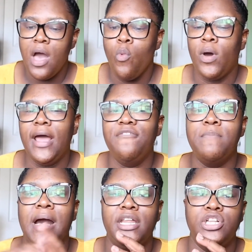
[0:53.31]
What I've
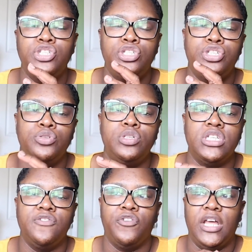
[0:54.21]
managed to do,
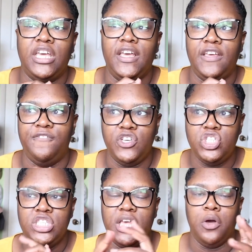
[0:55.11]
just for like
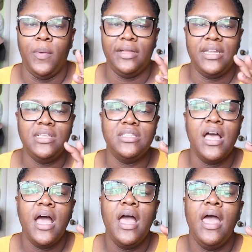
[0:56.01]
efficiency and quickness,
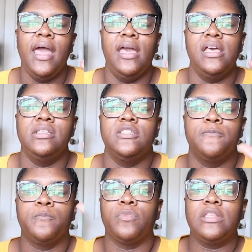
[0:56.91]
is
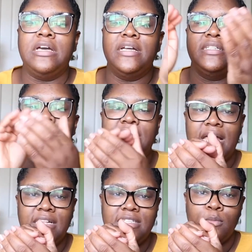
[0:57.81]

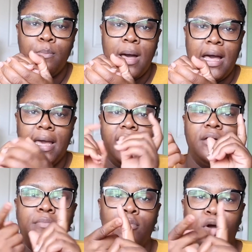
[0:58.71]
condense my
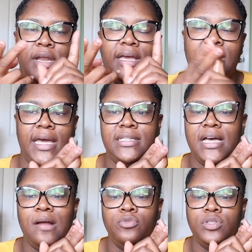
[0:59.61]
morning and
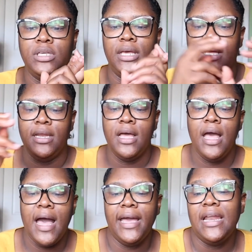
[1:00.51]
nighttime routine.
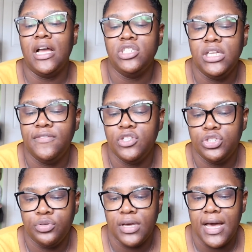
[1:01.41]
I can actually even
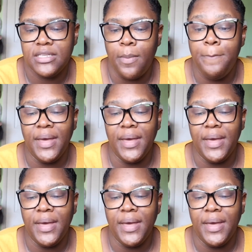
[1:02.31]
show you guys.